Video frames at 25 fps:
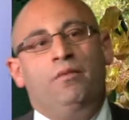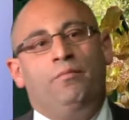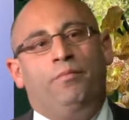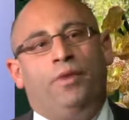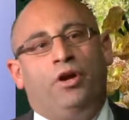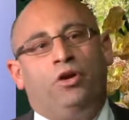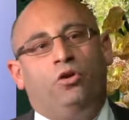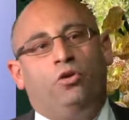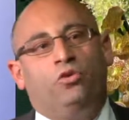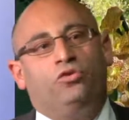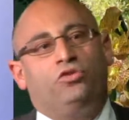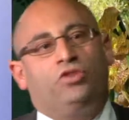
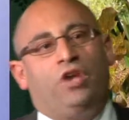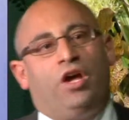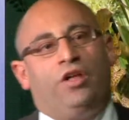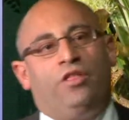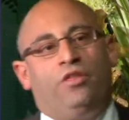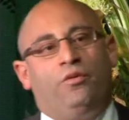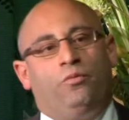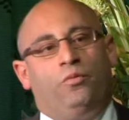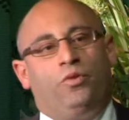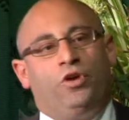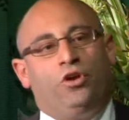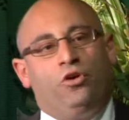but also
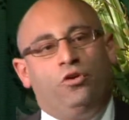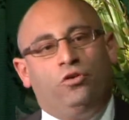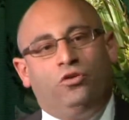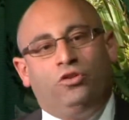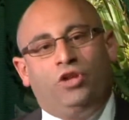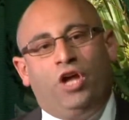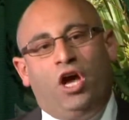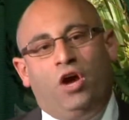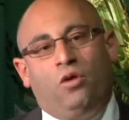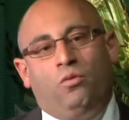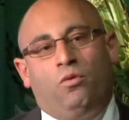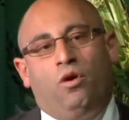that we all
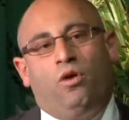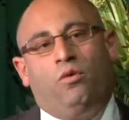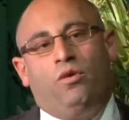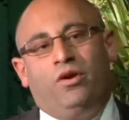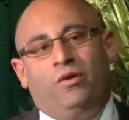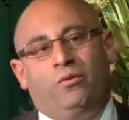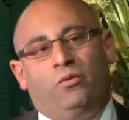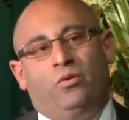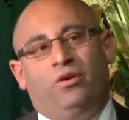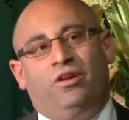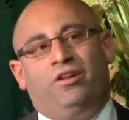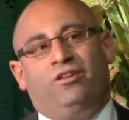know
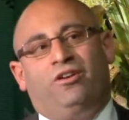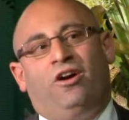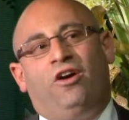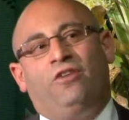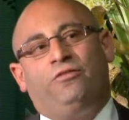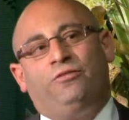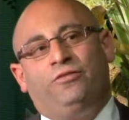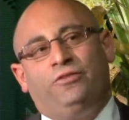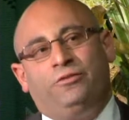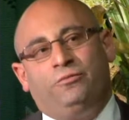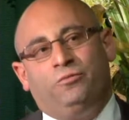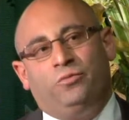what
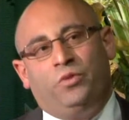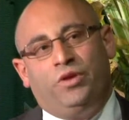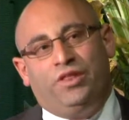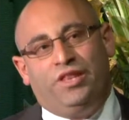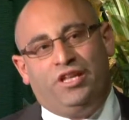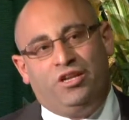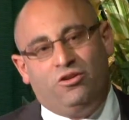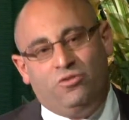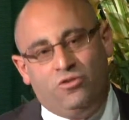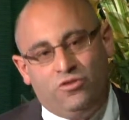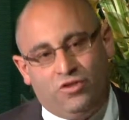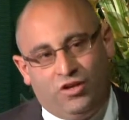often
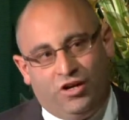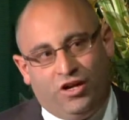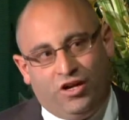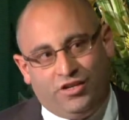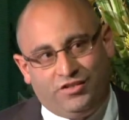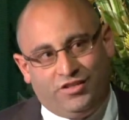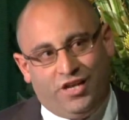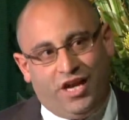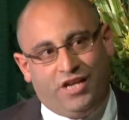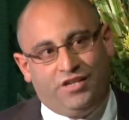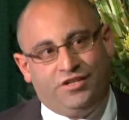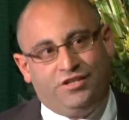within
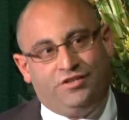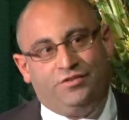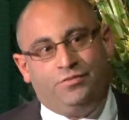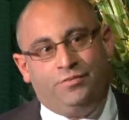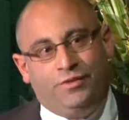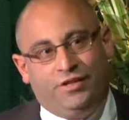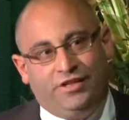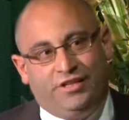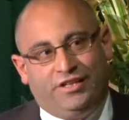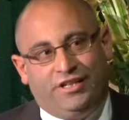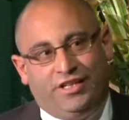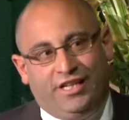organisations,
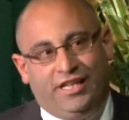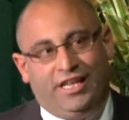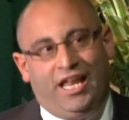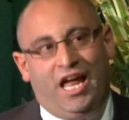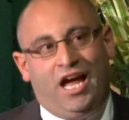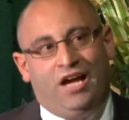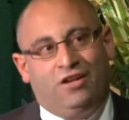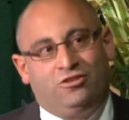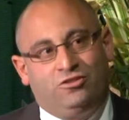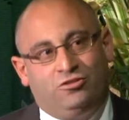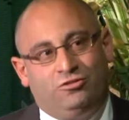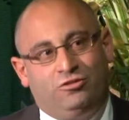particularly
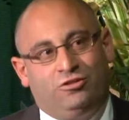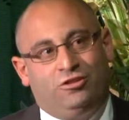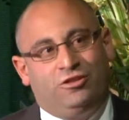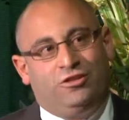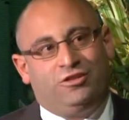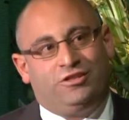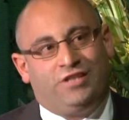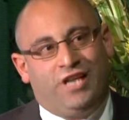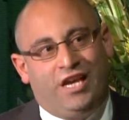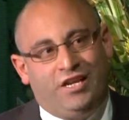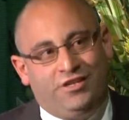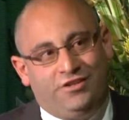large
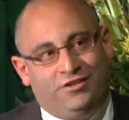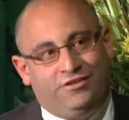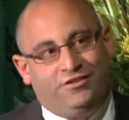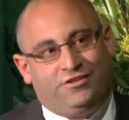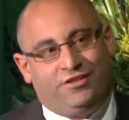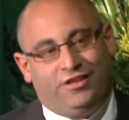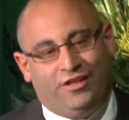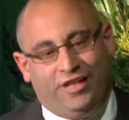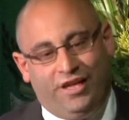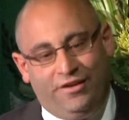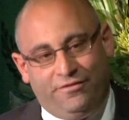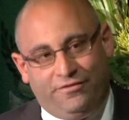organisations,
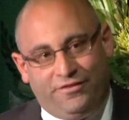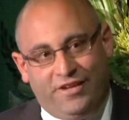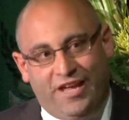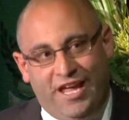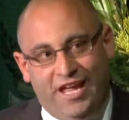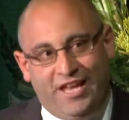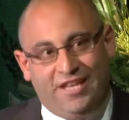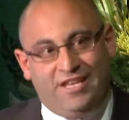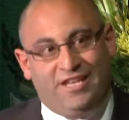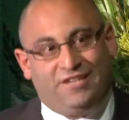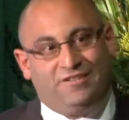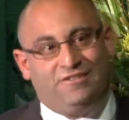the left
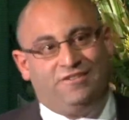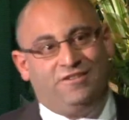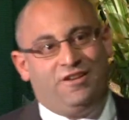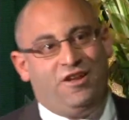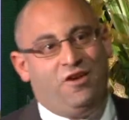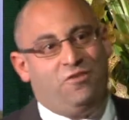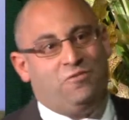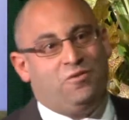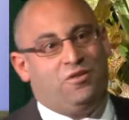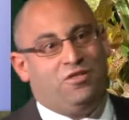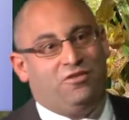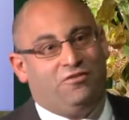hand doesn't
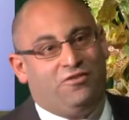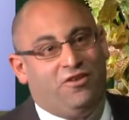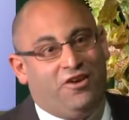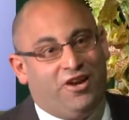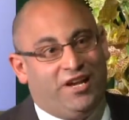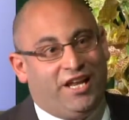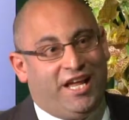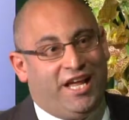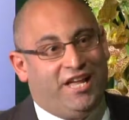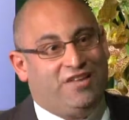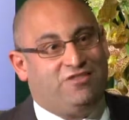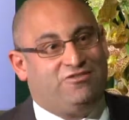know what the
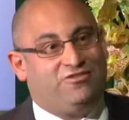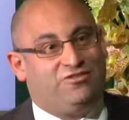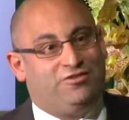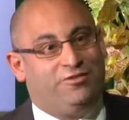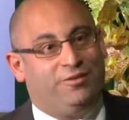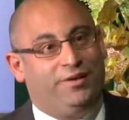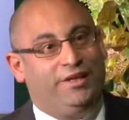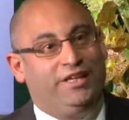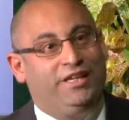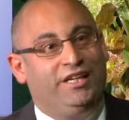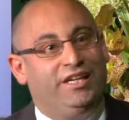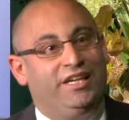right hand's
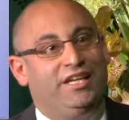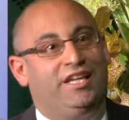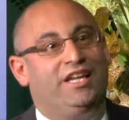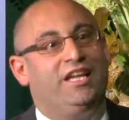doing.